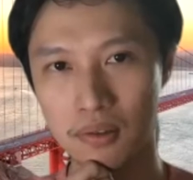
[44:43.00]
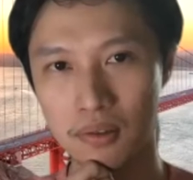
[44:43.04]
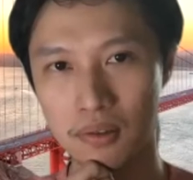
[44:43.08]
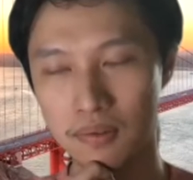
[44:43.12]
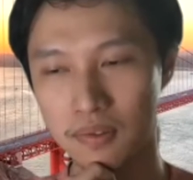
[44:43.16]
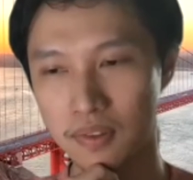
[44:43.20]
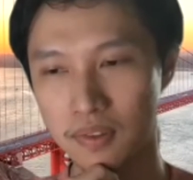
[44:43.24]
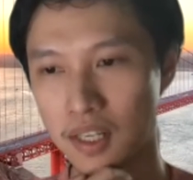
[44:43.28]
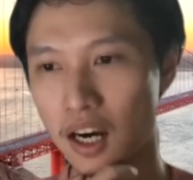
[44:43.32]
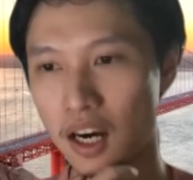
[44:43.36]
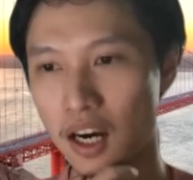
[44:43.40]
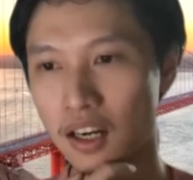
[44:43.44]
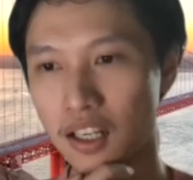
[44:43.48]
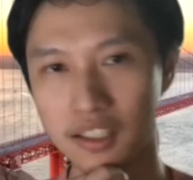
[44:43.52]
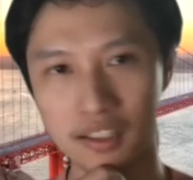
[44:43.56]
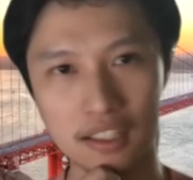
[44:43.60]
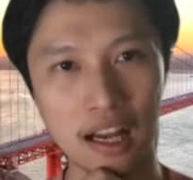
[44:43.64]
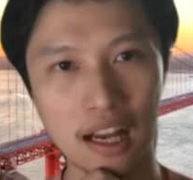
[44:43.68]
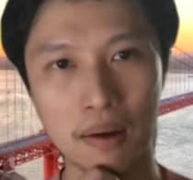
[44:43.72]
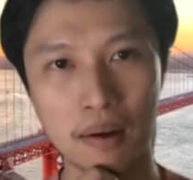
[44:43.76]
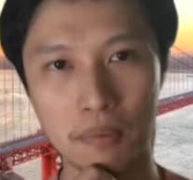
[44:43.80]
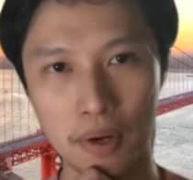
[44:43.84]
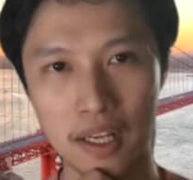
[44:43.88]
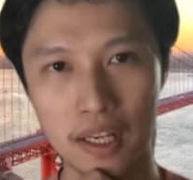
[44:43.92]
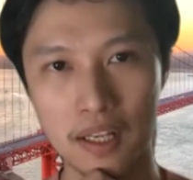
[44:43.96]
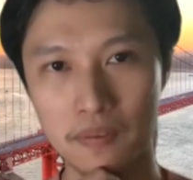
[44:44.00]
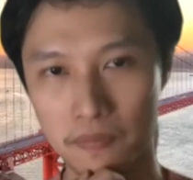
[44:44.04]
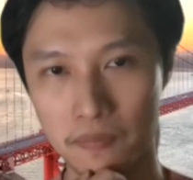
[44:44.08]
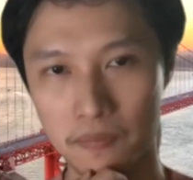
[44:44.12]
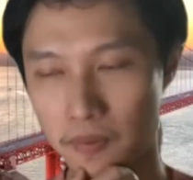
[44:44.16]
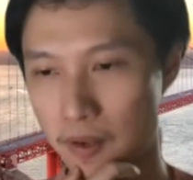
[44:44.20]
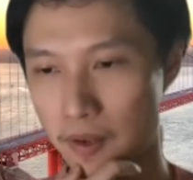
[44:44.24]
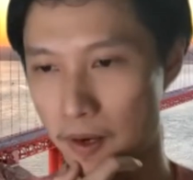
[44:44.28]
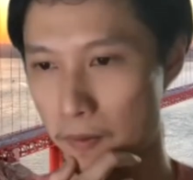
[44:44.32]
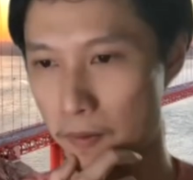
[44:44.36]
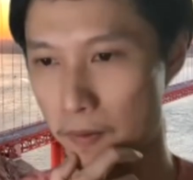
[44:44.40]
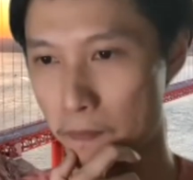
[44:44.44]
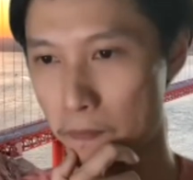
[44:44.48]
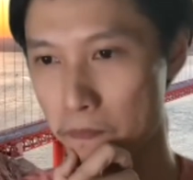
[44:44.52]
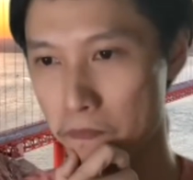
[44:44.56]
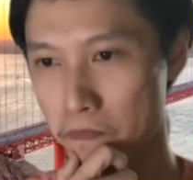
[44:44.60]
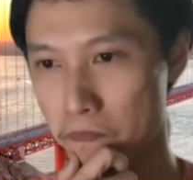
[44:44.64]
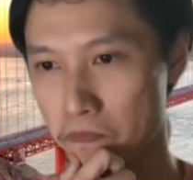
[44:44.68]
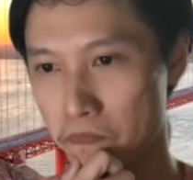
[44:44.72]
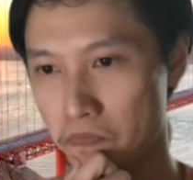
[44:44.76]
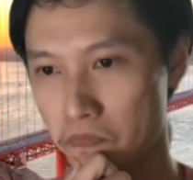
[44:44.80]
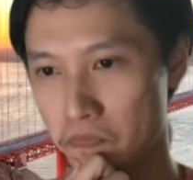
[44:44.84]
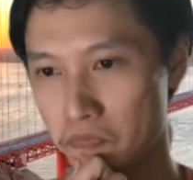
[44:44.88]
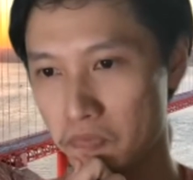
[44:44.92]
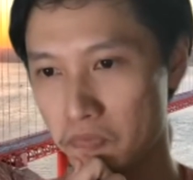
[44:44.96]
call it that way. Yeah.
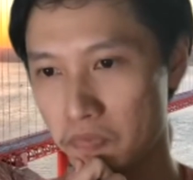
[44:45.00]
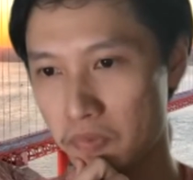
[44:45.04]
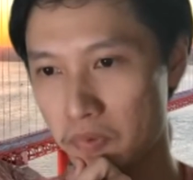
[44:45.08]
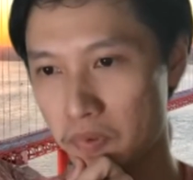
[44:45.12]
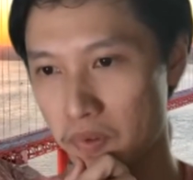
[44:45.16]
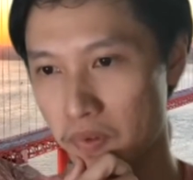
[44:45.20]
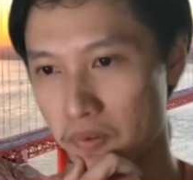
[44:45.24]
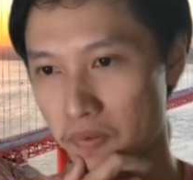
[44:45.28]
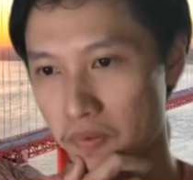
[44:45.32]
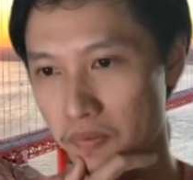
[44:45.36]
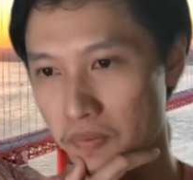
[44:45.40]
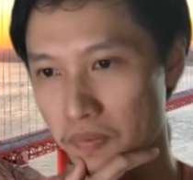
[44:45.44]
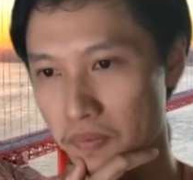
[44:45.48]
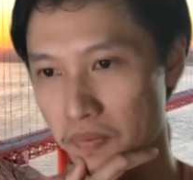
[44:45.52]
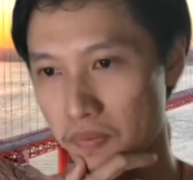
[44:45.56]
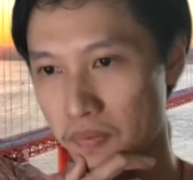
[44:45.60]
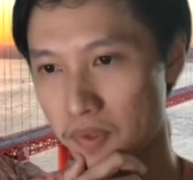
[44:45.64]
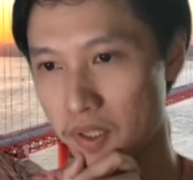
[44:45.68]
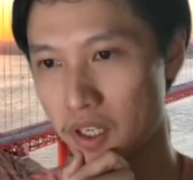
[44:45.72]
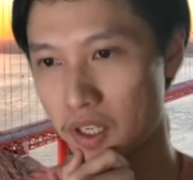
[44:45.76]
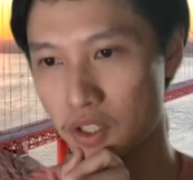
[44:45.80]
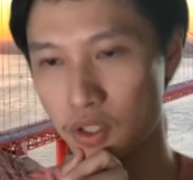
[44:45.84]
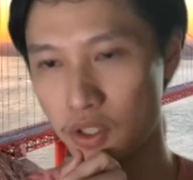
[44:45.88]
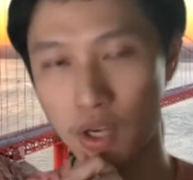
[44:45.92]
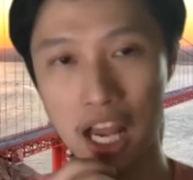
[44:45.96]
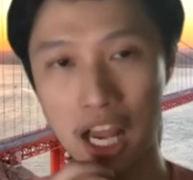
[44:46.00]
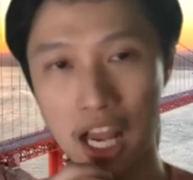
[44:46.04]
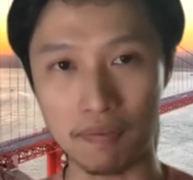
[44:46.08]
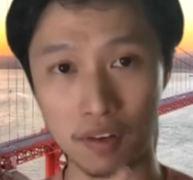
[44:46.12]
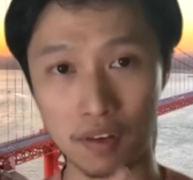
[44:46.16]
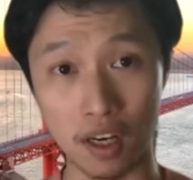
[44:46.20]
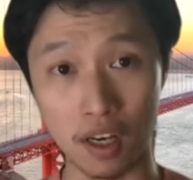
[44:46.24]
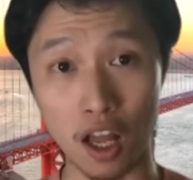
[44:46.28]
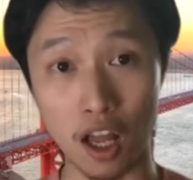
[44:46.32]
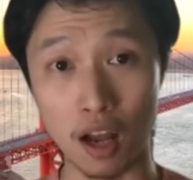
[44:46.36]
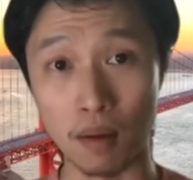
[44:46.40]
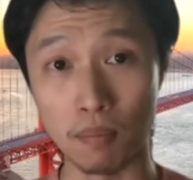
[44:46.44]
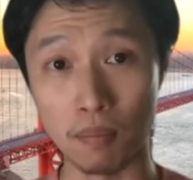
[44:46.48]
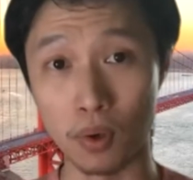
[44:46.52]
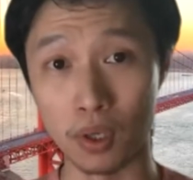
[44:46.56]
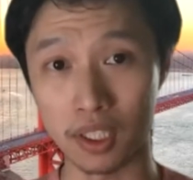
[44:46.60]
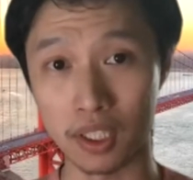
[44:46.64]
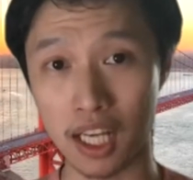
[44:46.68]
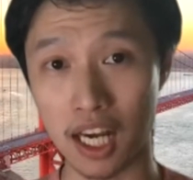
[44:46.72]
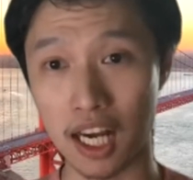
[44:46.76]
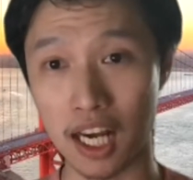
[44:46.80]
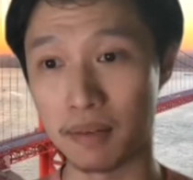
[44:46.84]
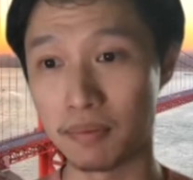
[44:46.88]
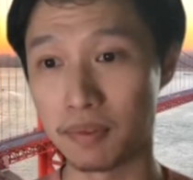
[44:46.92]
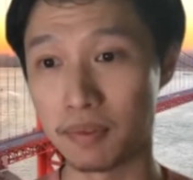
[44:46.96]
Because you have a lot more
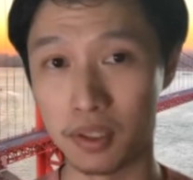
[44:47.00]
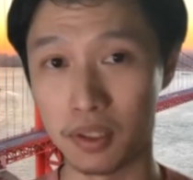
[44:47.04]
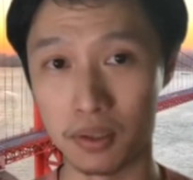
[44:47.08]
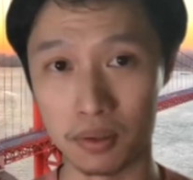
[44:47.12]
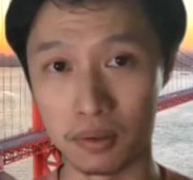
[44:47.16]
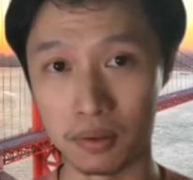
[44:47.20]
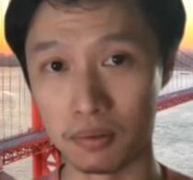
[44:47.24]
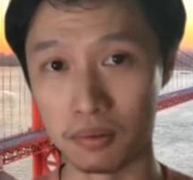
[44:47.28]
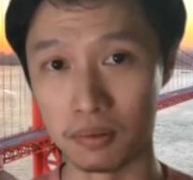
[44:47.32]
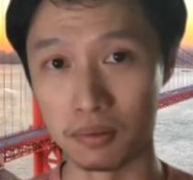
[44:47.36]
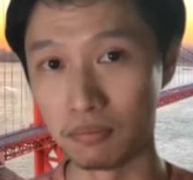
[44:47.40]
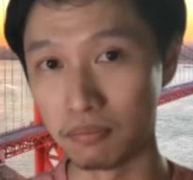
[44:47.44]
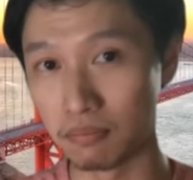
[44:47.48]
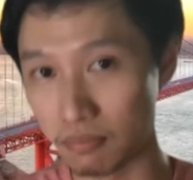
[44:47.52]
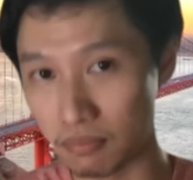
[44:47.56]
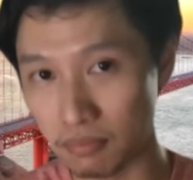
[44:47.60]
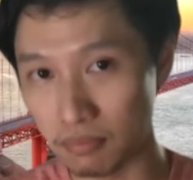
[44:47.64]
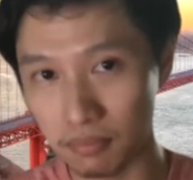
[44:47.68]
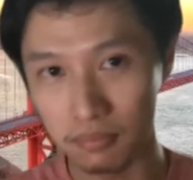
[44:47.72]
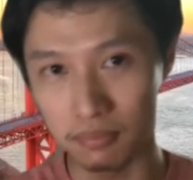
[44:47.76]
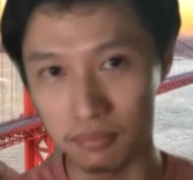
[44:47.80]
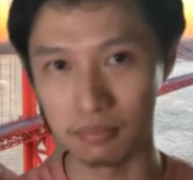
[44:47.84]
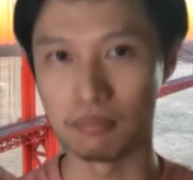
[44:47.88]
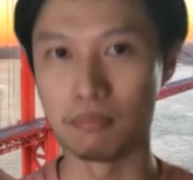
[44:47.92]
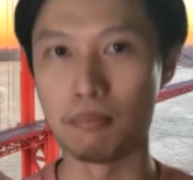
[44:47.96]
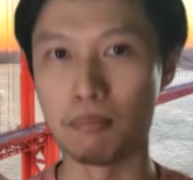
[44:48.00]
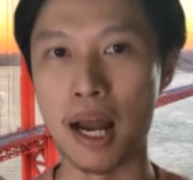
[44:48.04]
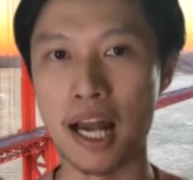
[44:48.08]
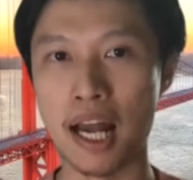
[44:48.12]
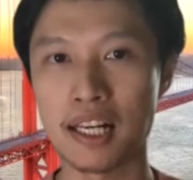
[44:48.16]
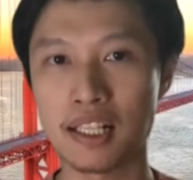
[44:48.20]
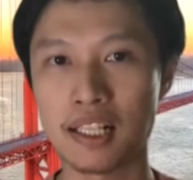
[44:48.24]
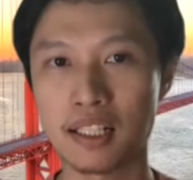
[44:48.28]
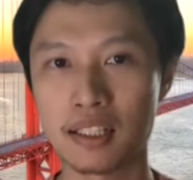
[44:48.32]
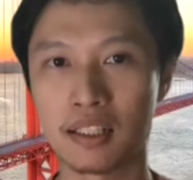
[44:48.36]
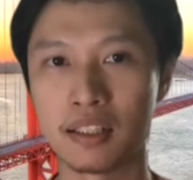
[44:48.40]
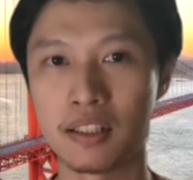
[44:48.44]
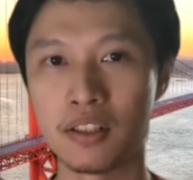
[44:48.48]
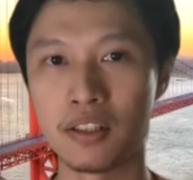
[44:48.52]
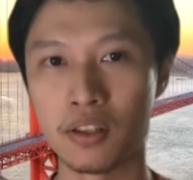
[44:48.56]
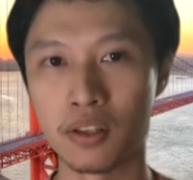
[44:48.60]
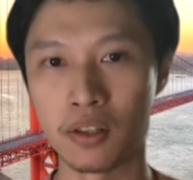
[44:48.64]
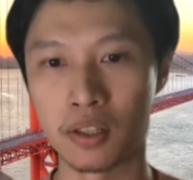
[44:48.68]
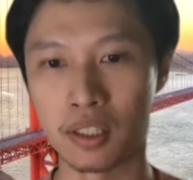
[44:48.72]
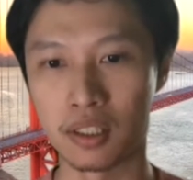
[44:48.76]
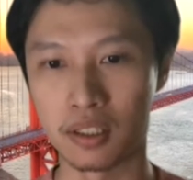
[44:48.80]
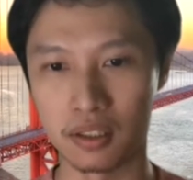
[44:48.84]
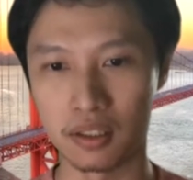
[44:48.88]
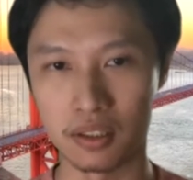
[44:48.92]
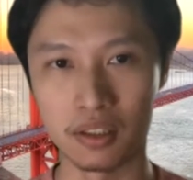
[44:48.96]
time to master
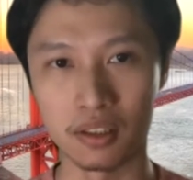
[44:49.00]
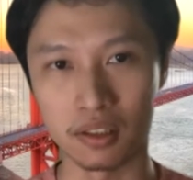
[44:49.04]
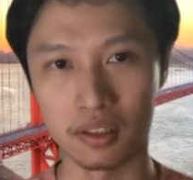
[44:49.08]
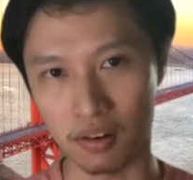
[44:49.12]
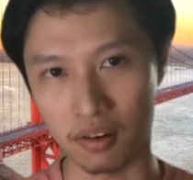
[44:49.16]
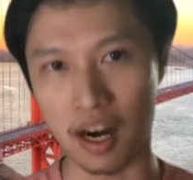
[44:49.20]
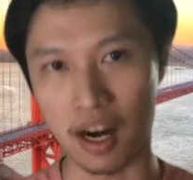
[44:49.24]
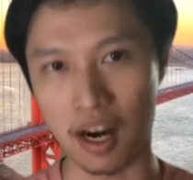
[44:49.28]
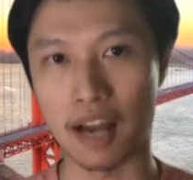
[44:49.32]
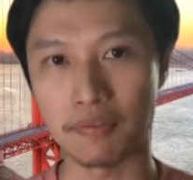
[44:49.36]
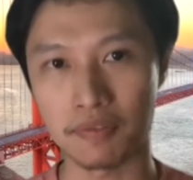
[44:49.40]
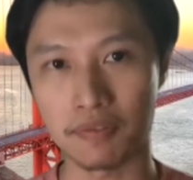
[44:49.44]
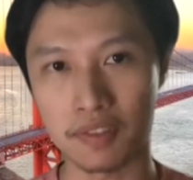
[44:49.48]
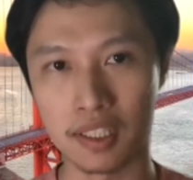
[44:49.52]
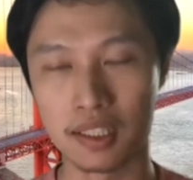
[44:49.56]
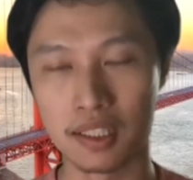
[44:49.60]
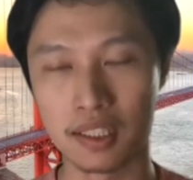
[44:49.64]
your craft.